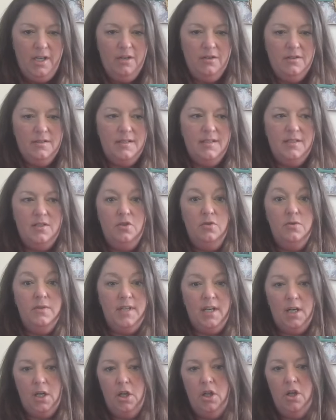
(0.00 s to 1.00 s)
Here's this new
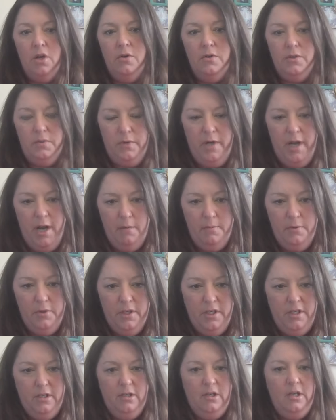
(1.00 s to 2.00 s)
set of clothes we're now
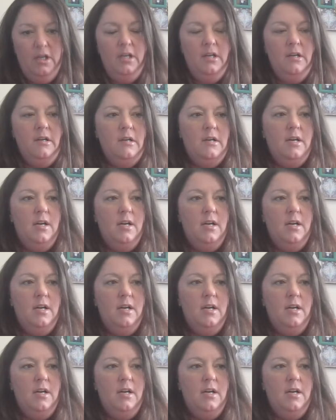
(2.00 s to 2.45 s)
putting on.